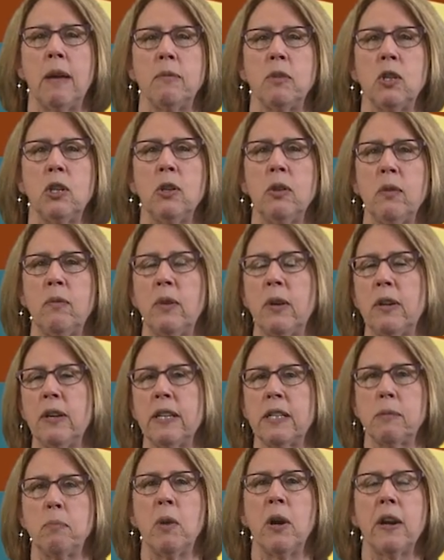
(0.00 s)
to
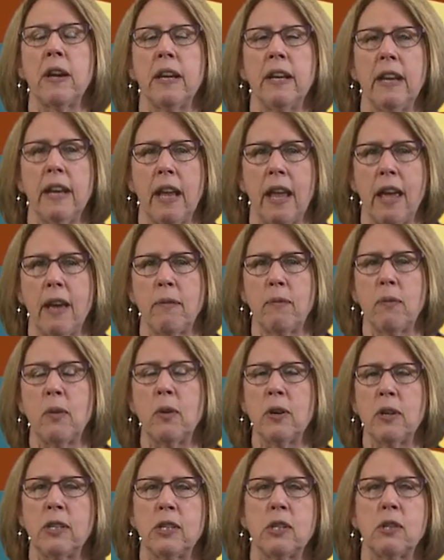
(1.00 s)
various marketing
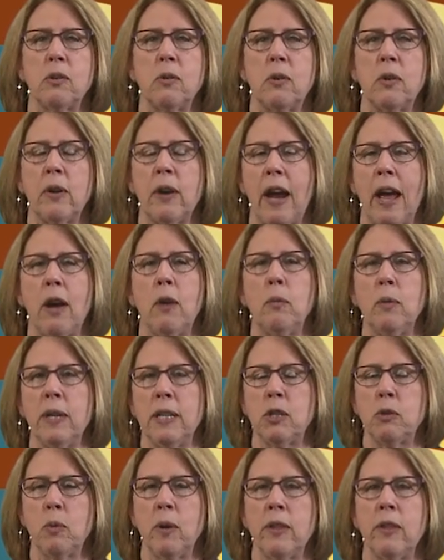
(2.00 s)
efforts or
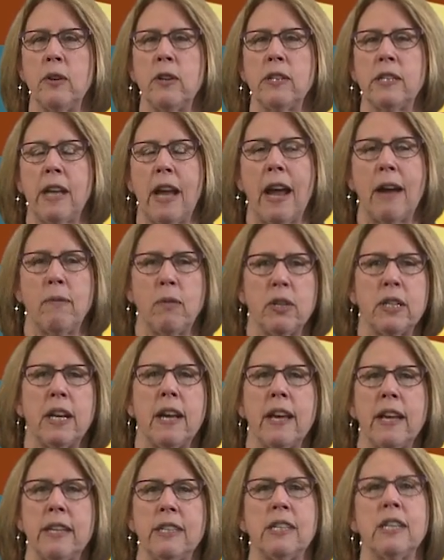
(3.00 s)
outreach, whether it's
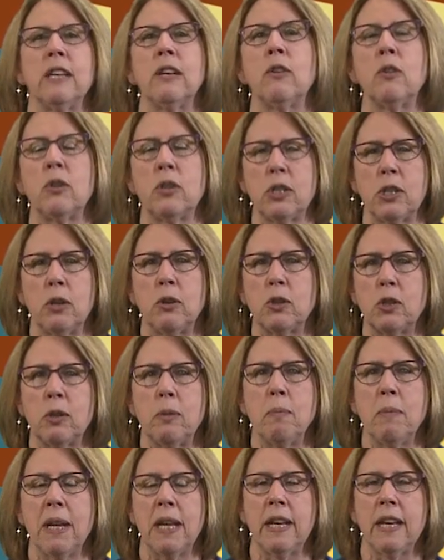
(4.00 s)
advertising or social
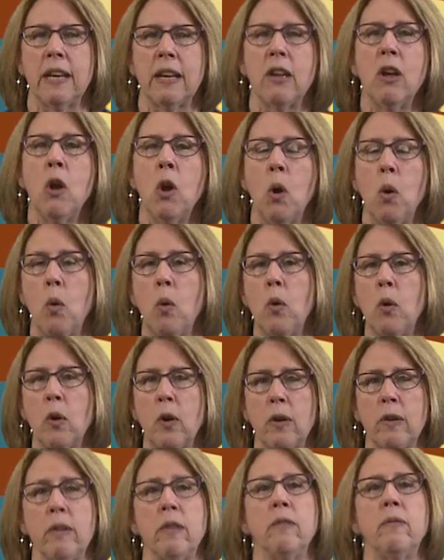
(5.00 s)
media
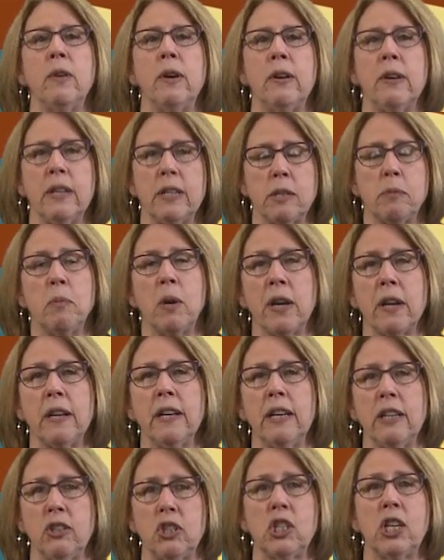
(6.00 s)
or various
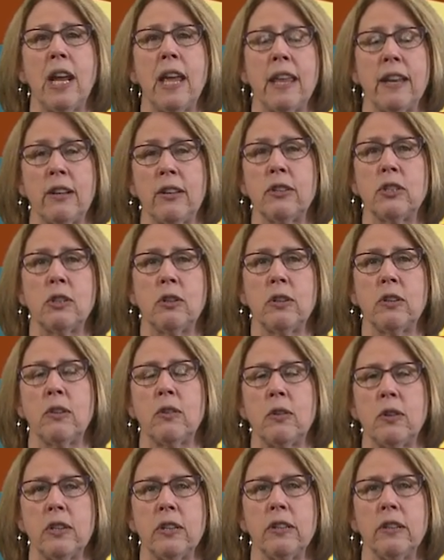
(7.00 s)
marketing channels
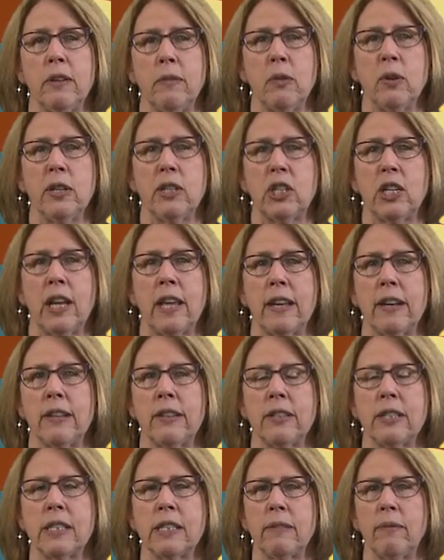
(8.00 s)
or delivery
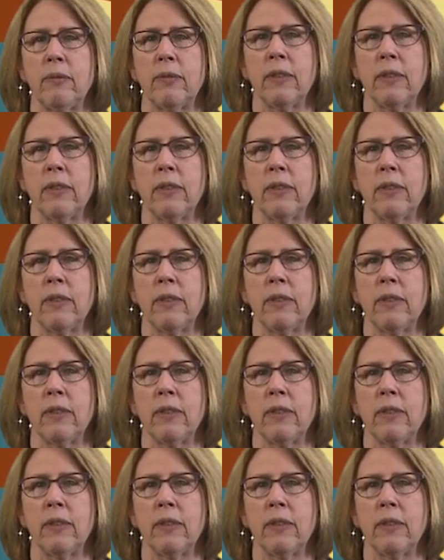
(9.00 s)
channels.